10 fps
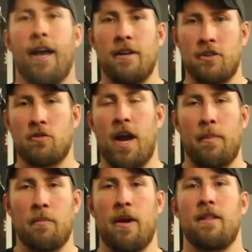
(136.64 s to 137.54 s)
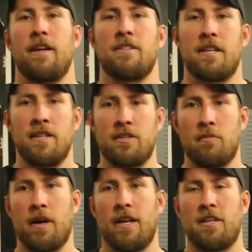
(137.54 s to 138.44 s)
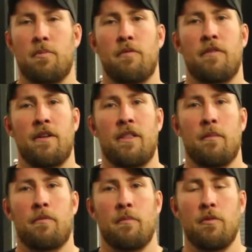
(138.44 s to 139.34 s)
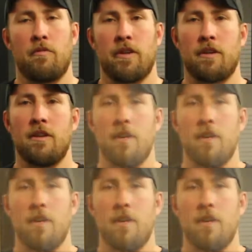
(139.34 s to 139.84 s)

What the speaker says: and trapping my legs against their body to prevent them from moving.